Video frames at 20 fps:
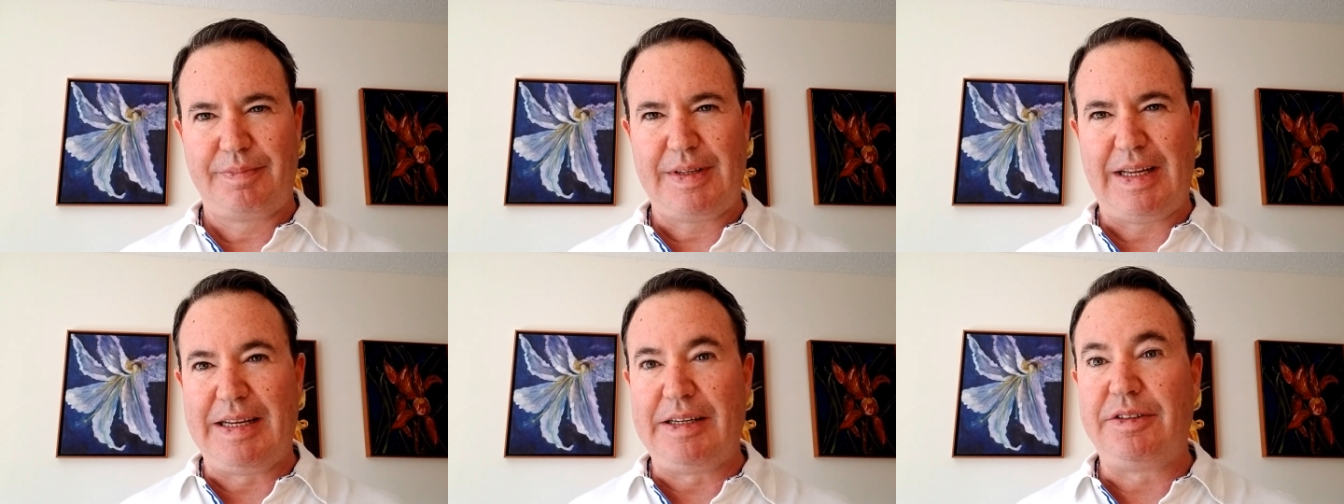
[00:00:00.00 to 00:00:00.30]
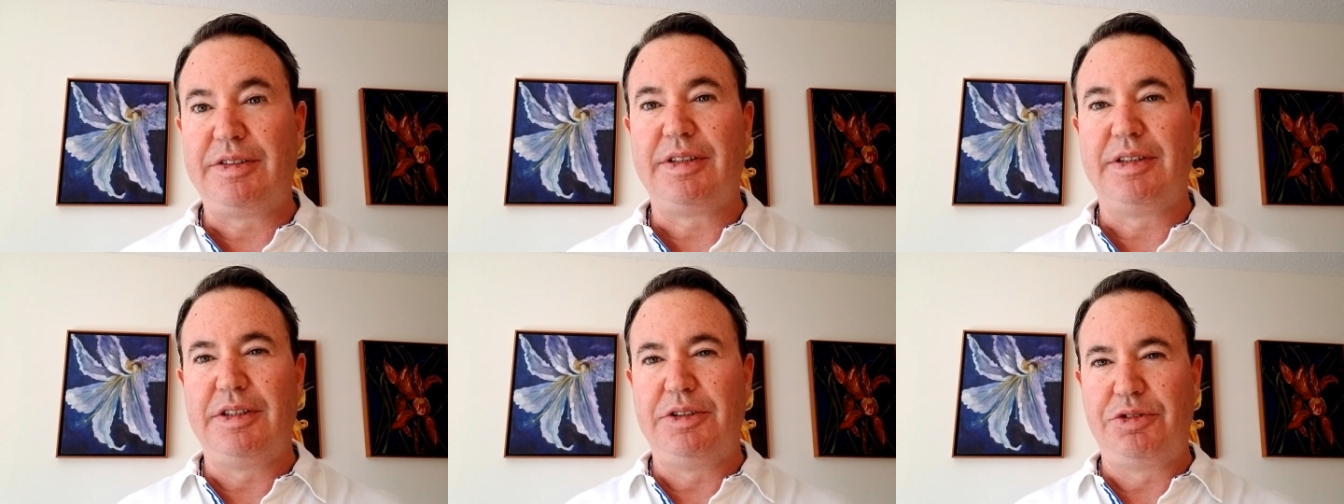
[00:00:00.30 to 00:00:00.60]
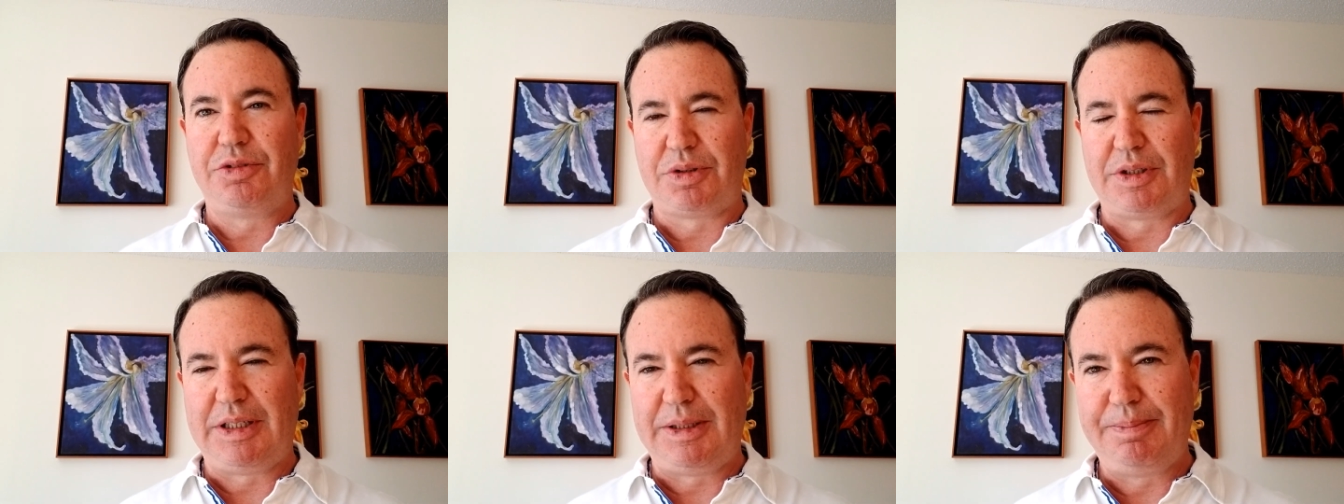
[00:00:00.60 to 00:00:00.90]
into the
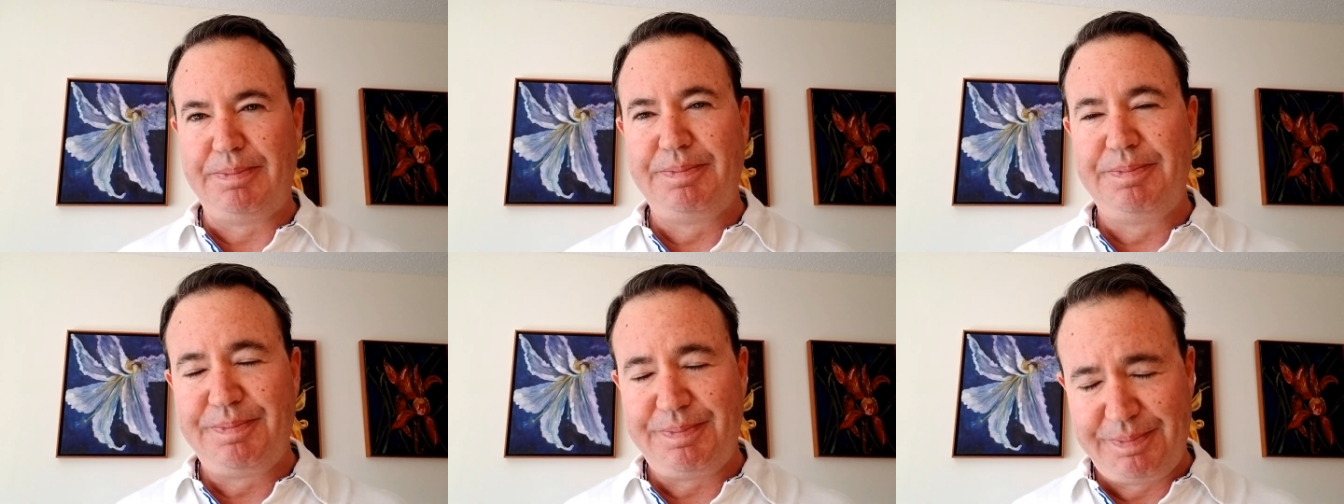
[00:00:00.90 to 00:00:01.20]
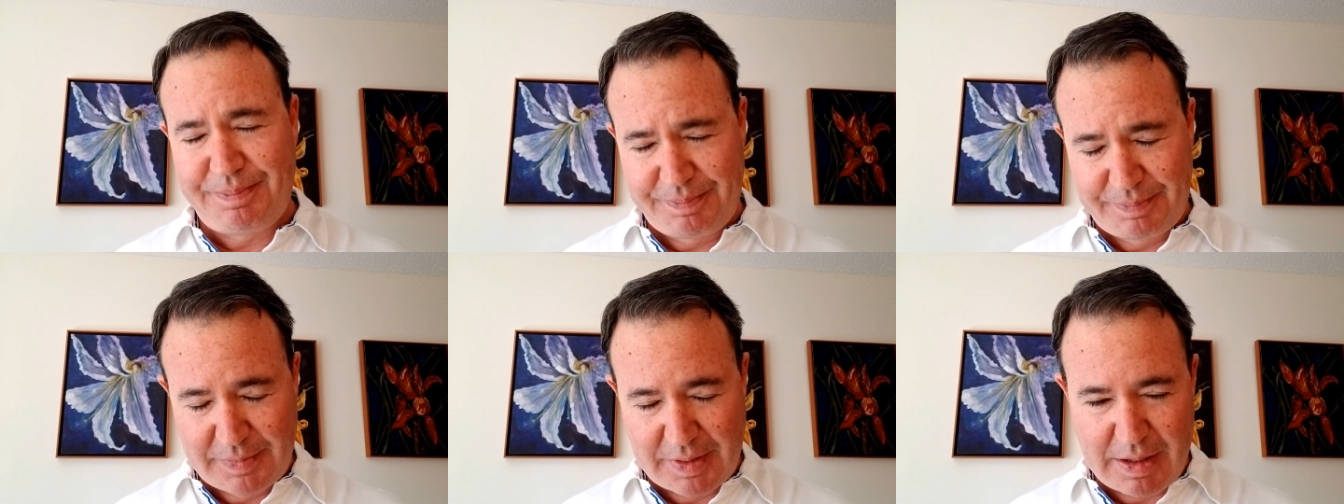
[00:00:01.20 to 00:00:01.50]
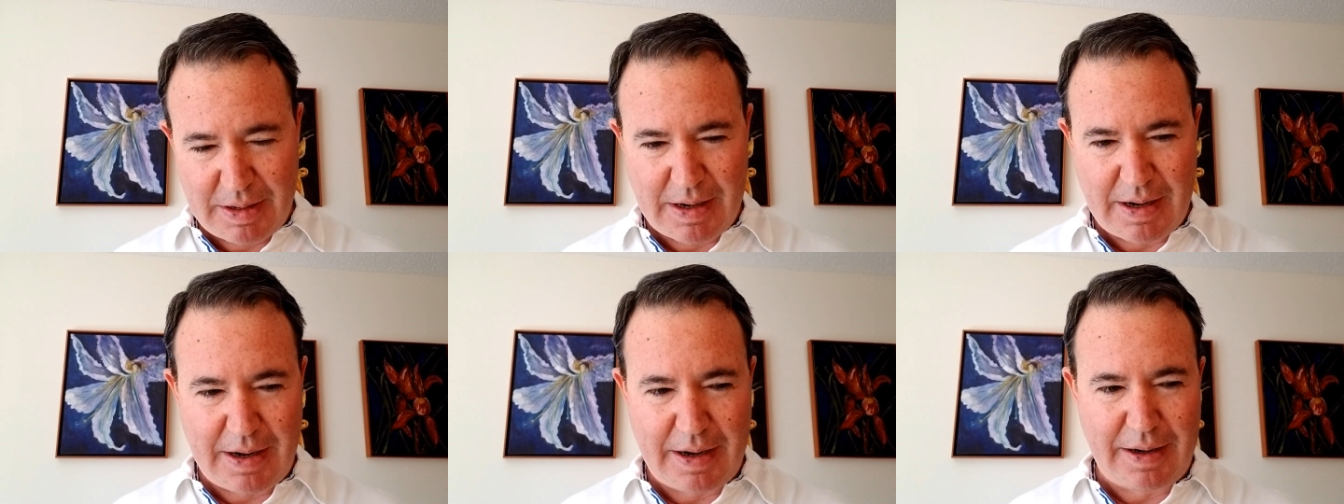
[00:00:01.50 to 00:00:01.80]
dream.
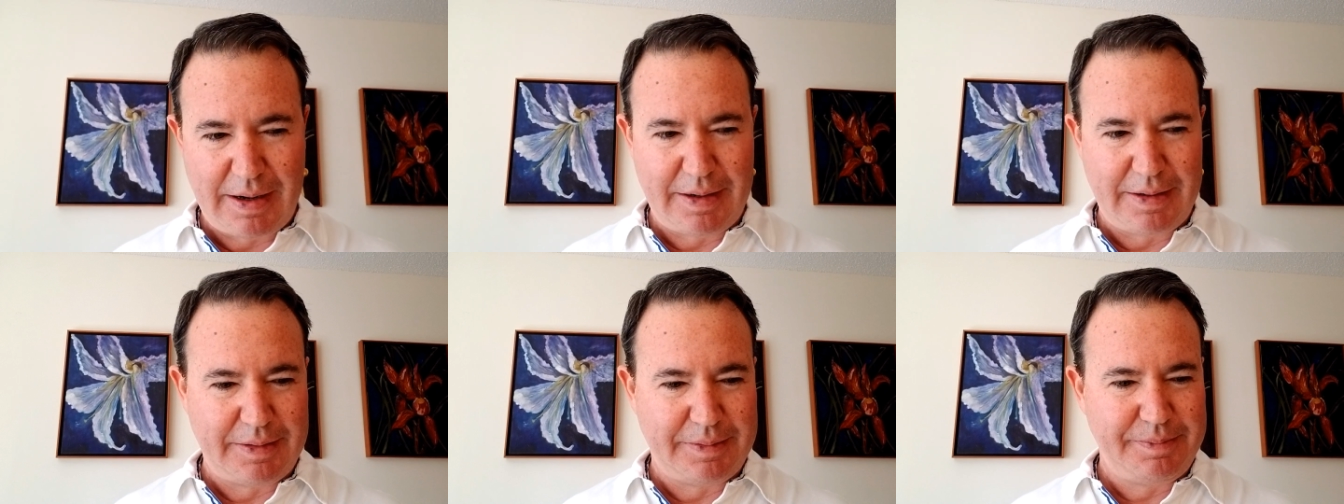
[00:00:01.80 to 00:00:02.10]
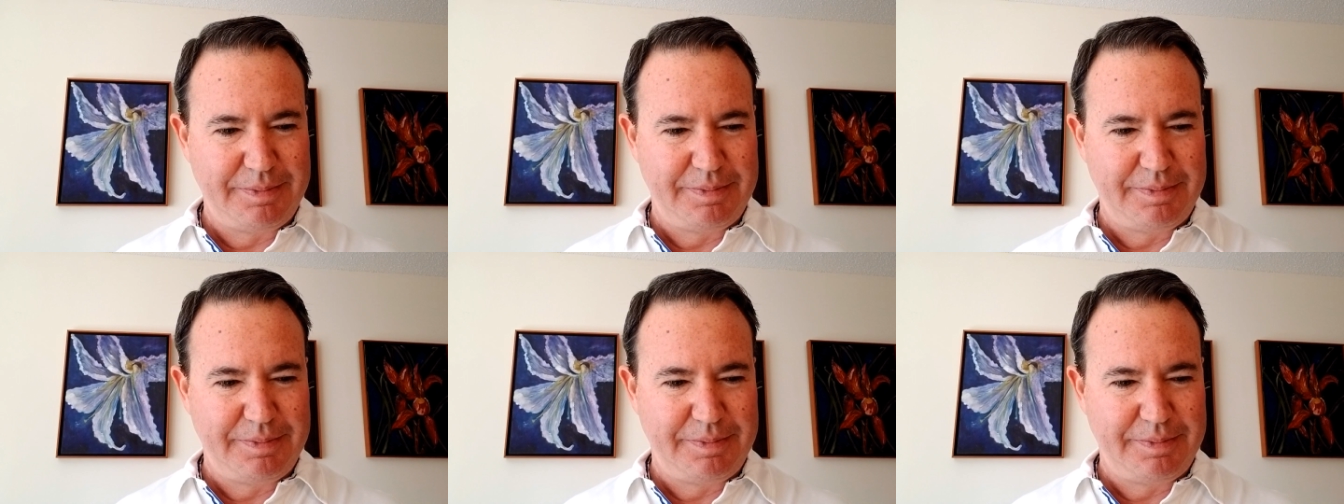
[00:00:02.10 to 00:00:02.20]
Uh,